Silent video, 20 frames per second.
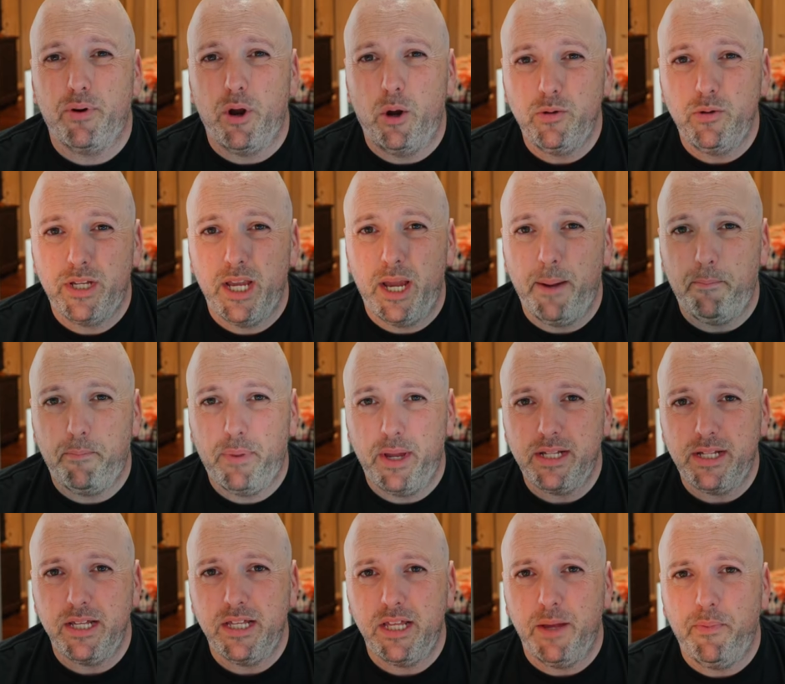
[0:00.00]
tip, pick
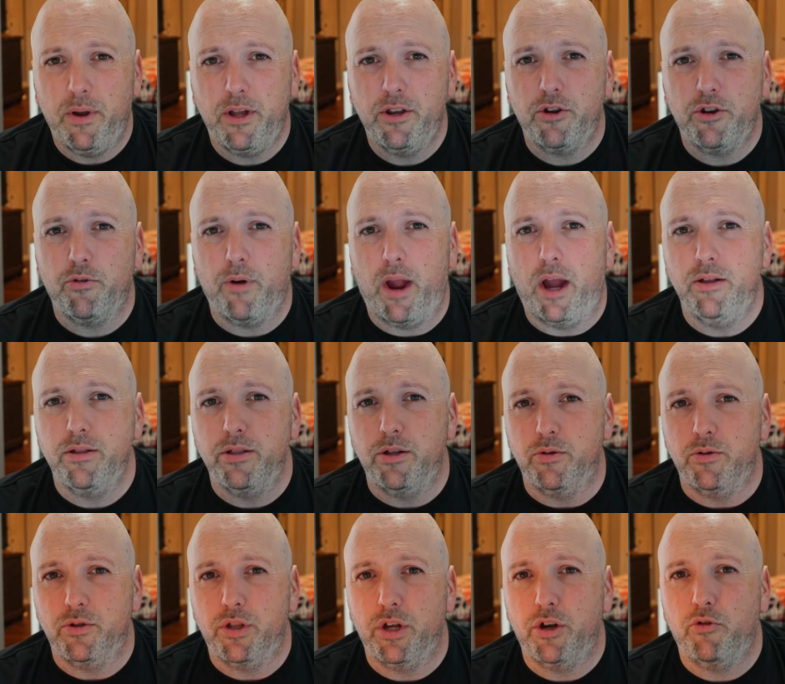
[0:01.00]
this up on the ground
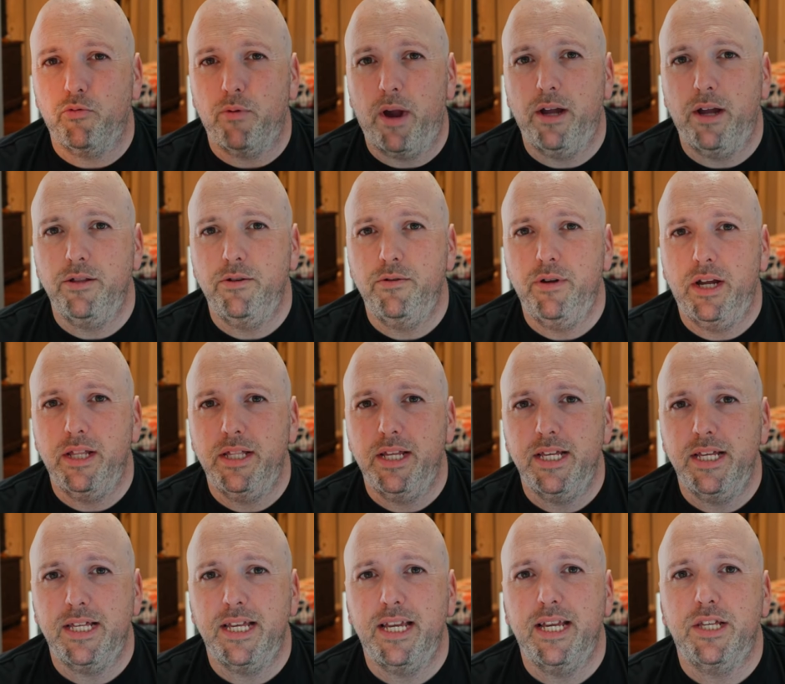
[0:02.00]
loot. The ground loot on
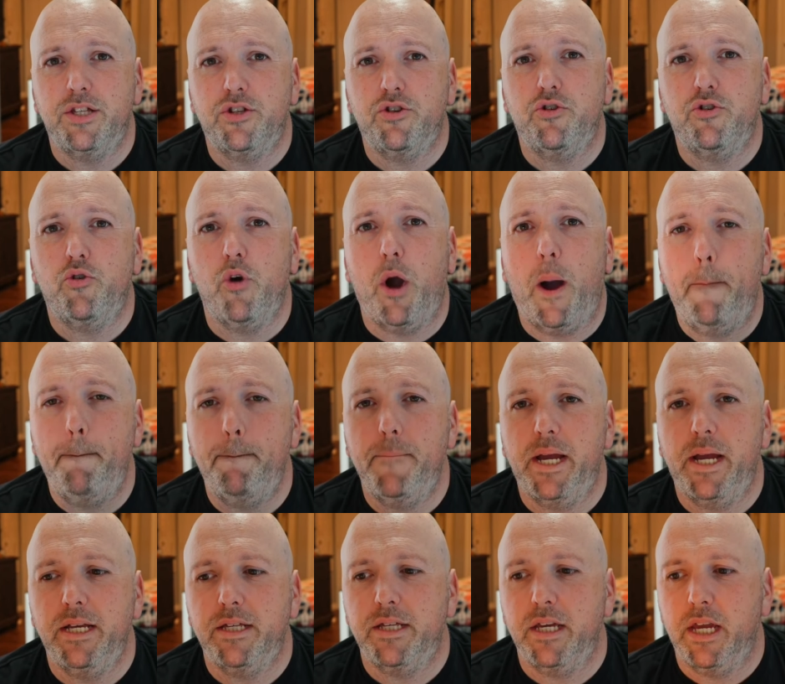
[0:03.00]
this is
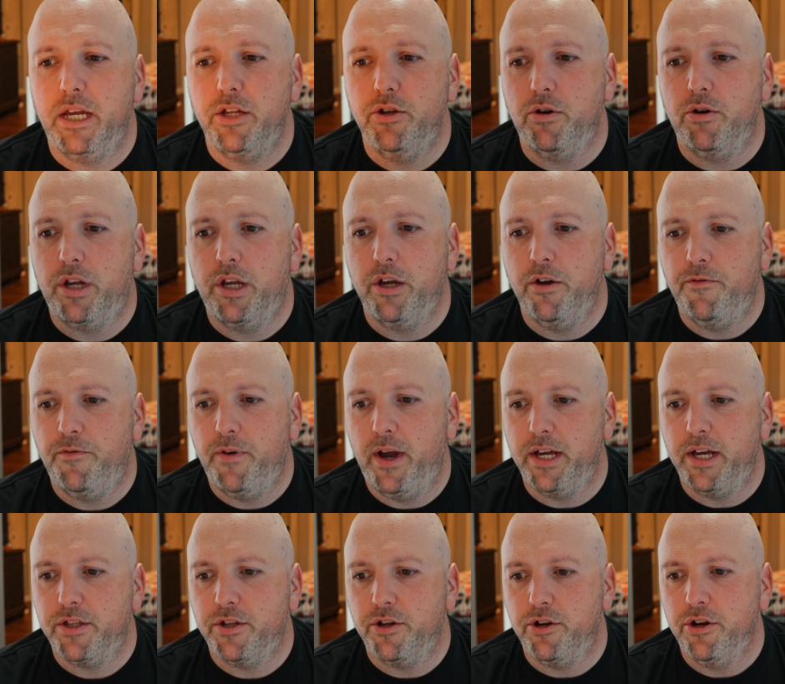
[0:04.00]
amazing, and you'll kill
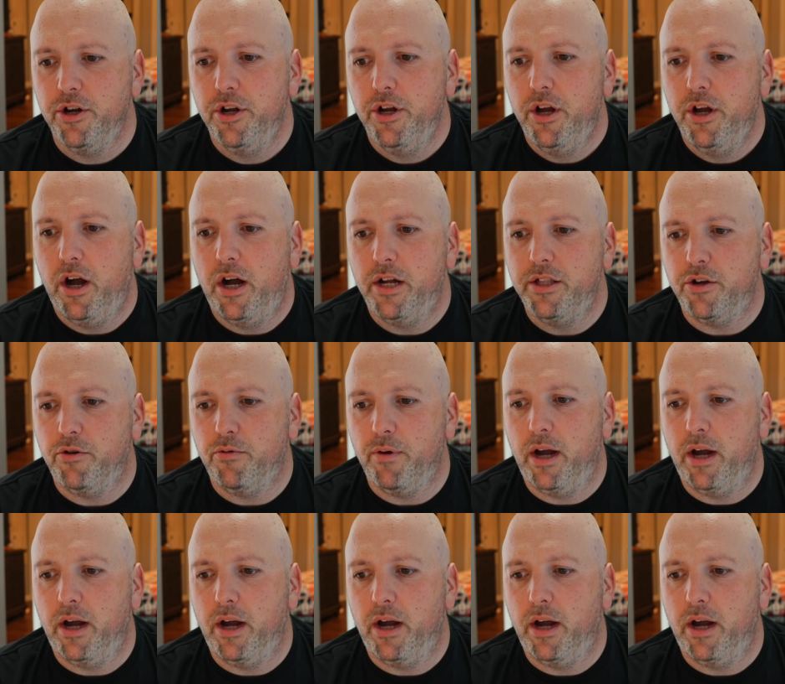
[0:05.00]
faster on the ground